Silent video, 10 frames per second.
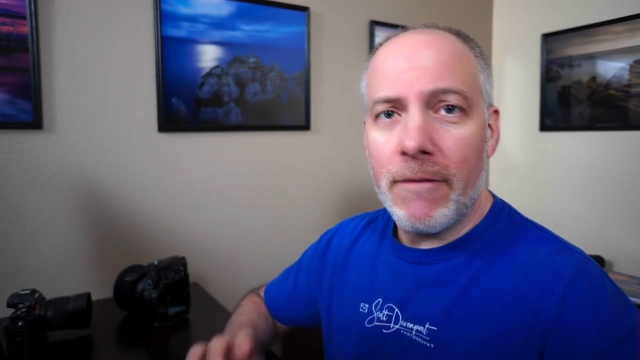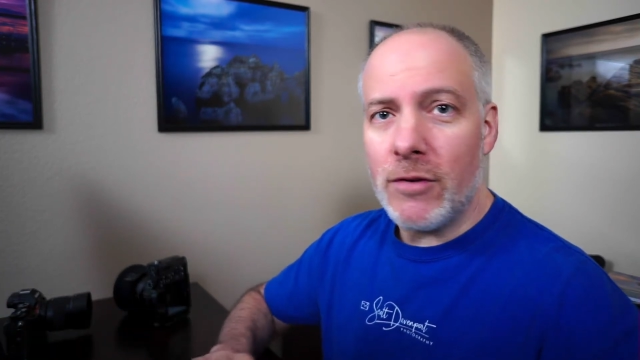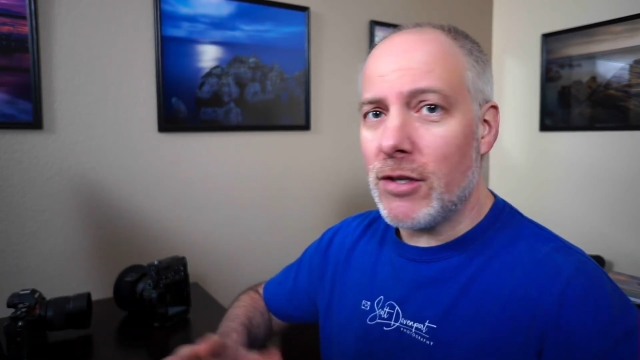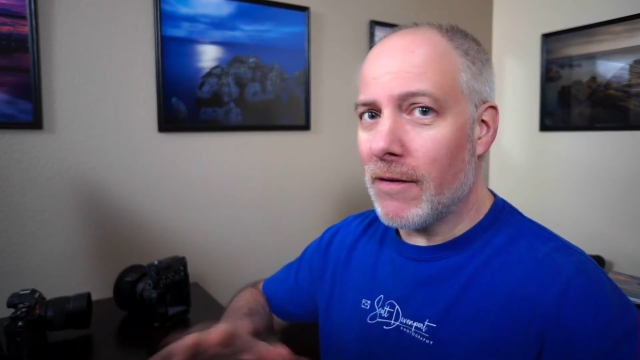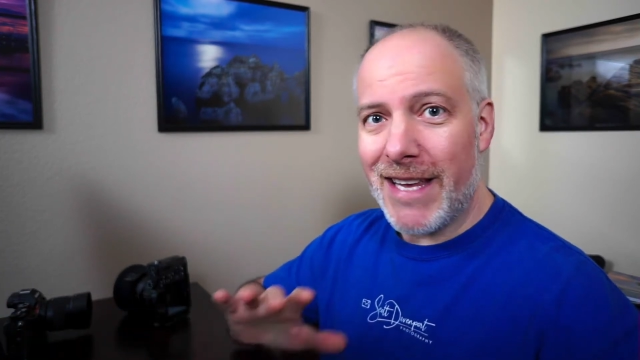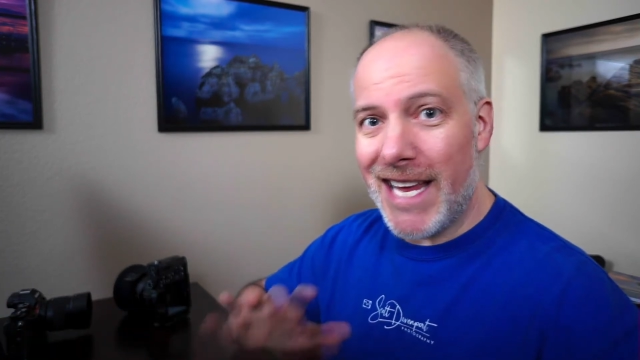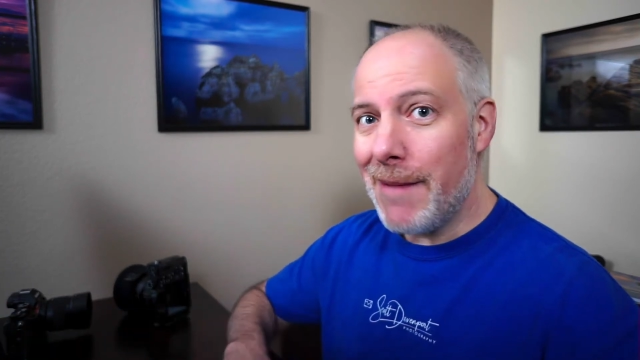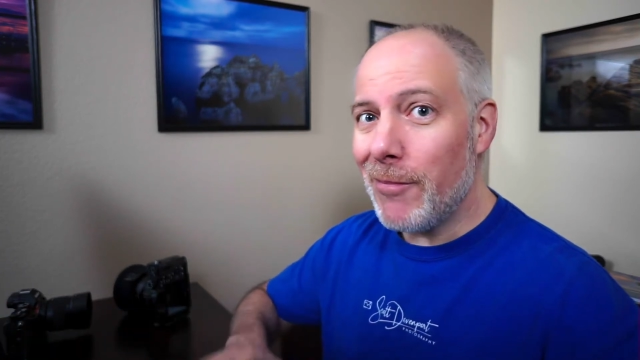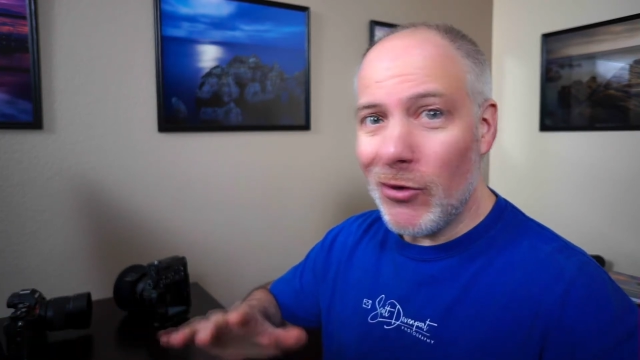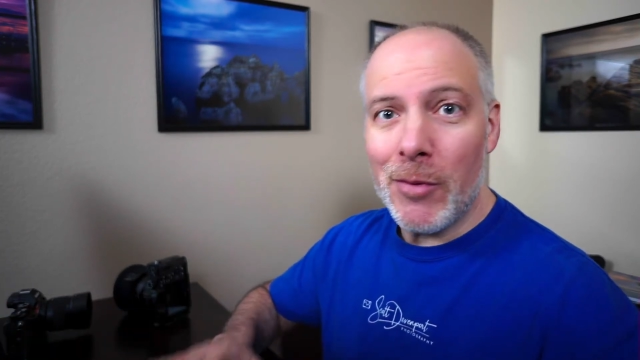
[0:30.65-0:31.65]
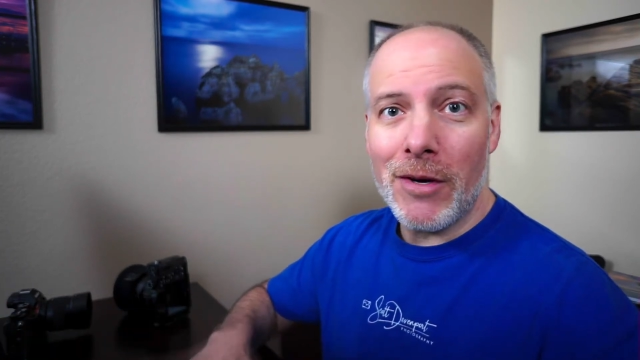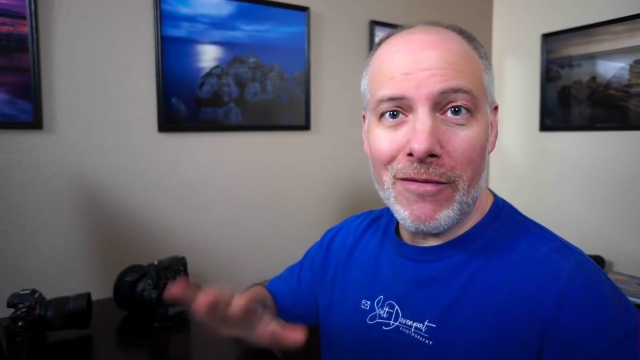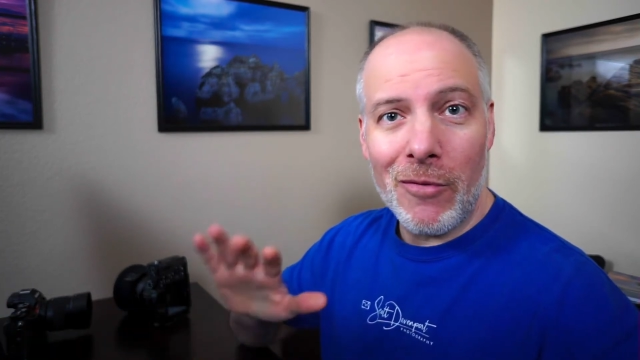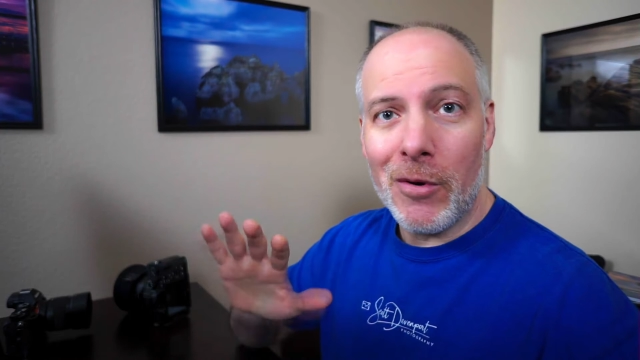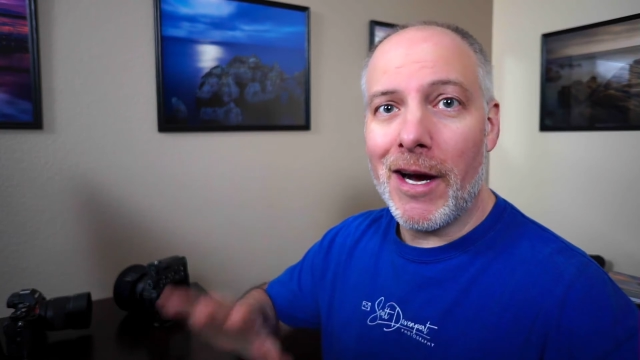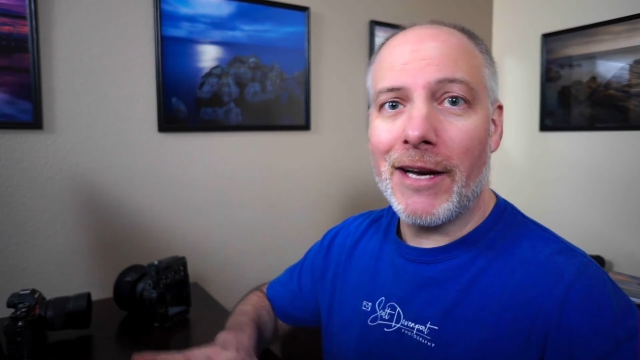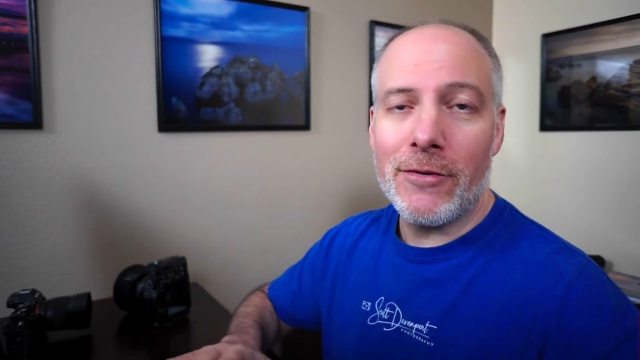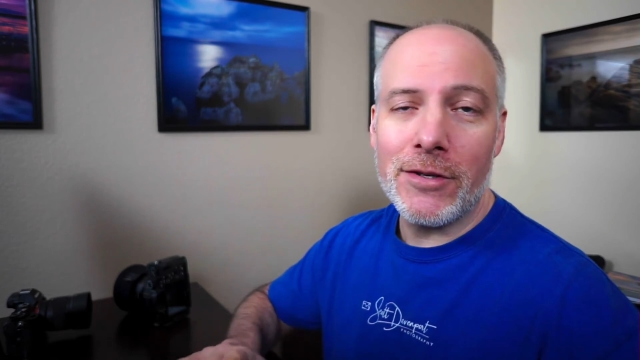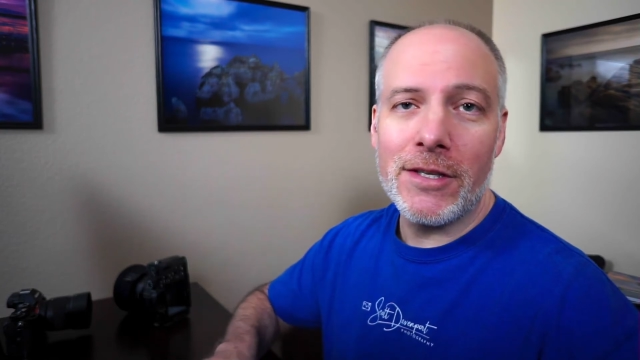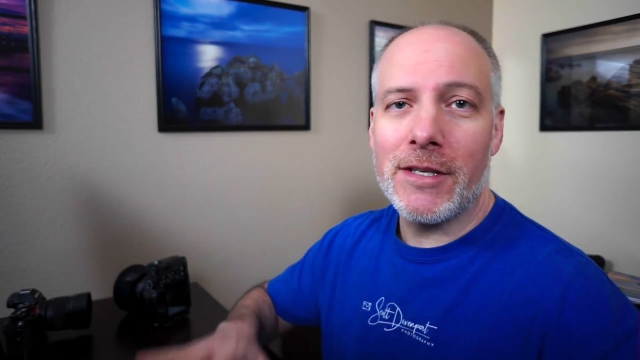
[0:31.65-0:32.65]
first off, keep Luminar 4 on your
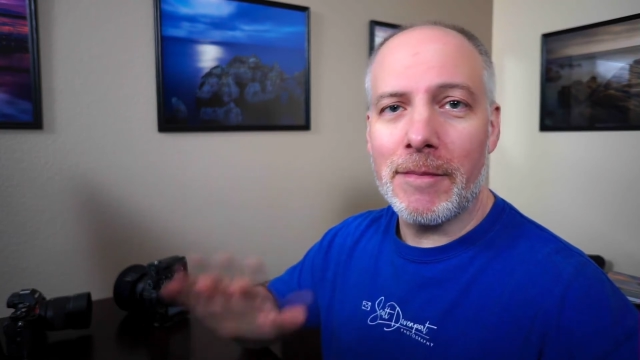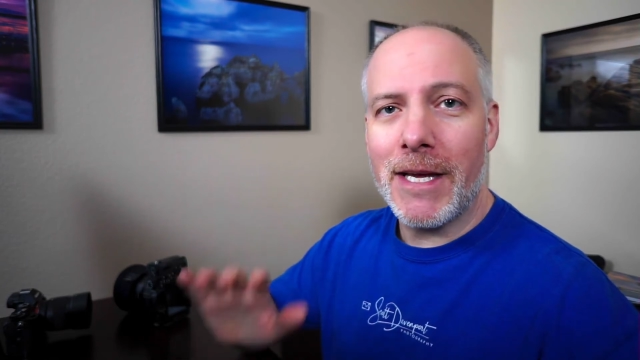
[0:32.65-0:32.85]
system.